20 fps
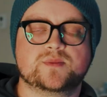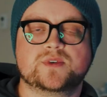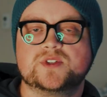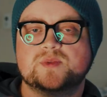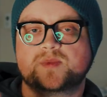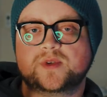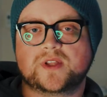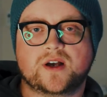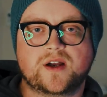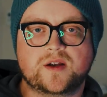
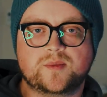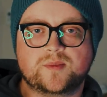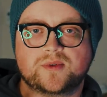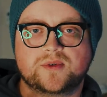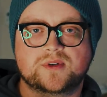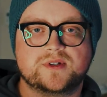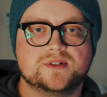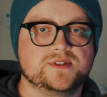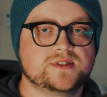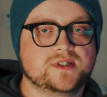multiple
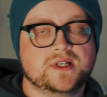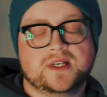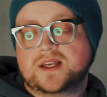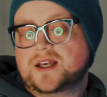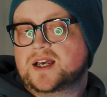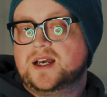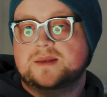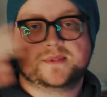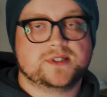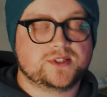artboards,
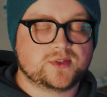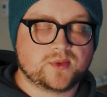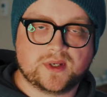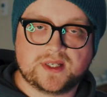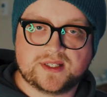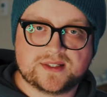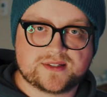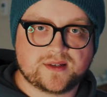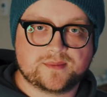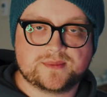up to
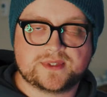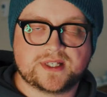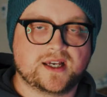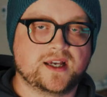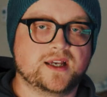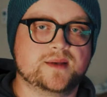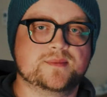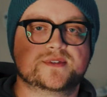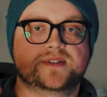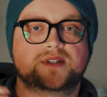20
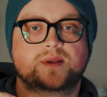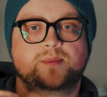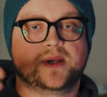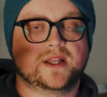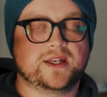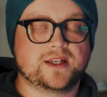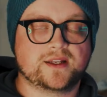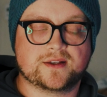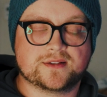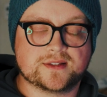sometimes,
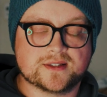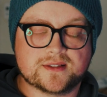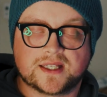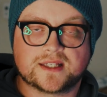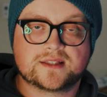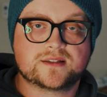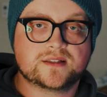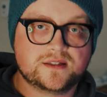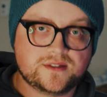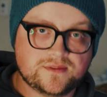depending on the
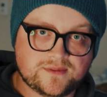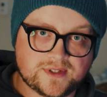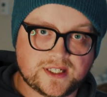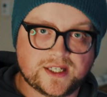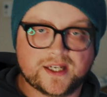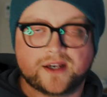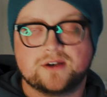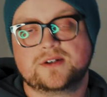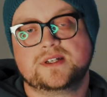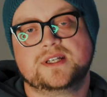length of the
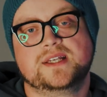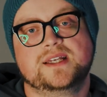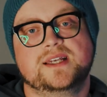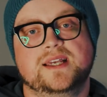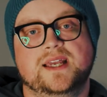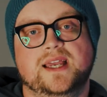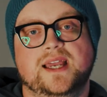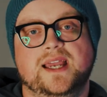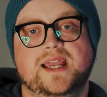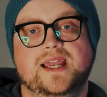video.
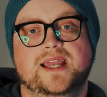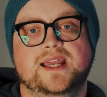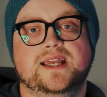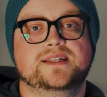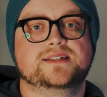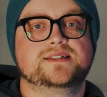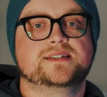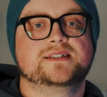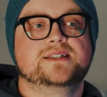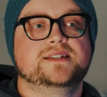
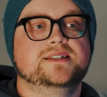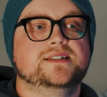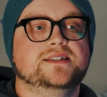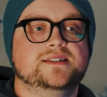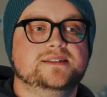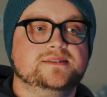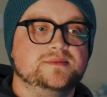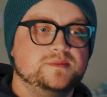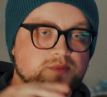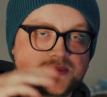And
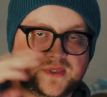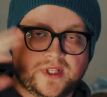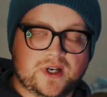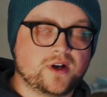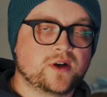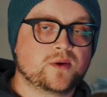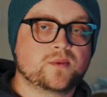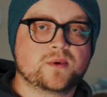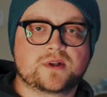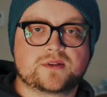the
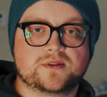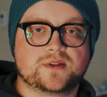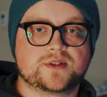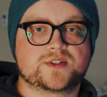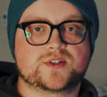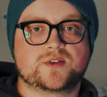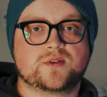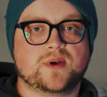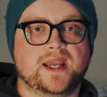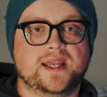artwork
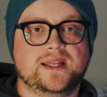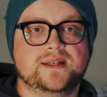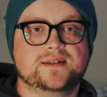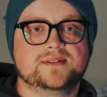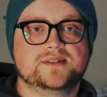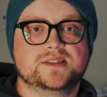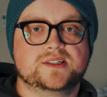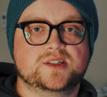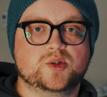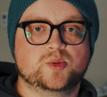looks great,
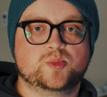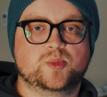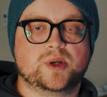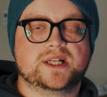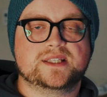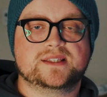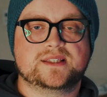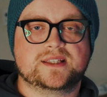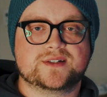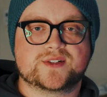
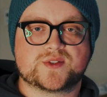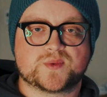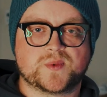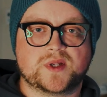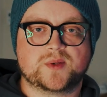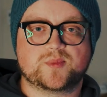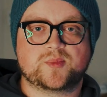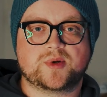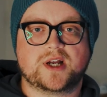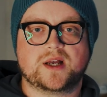but there's
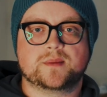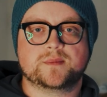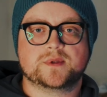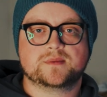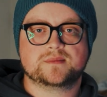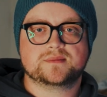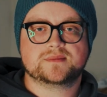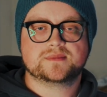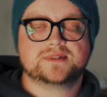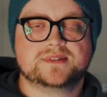one
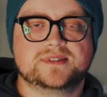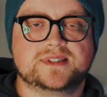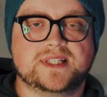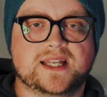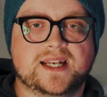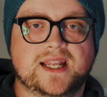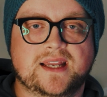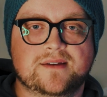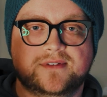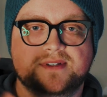problem,
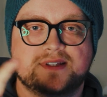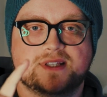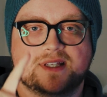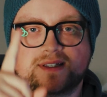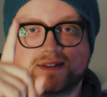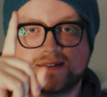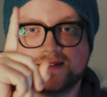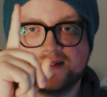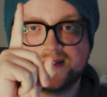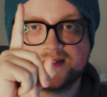that
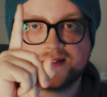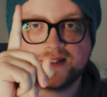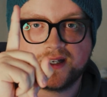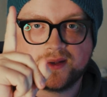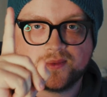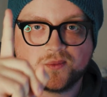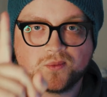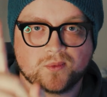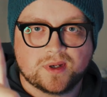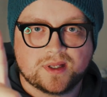everything is
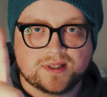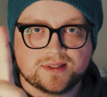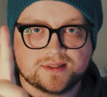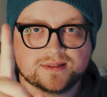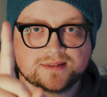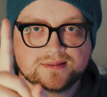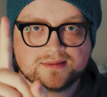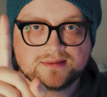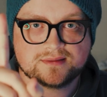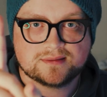on
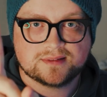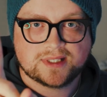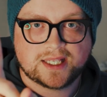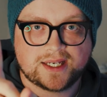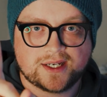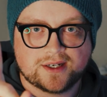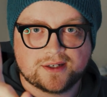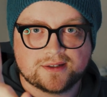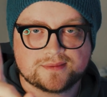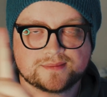one
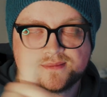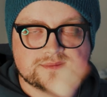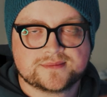layer.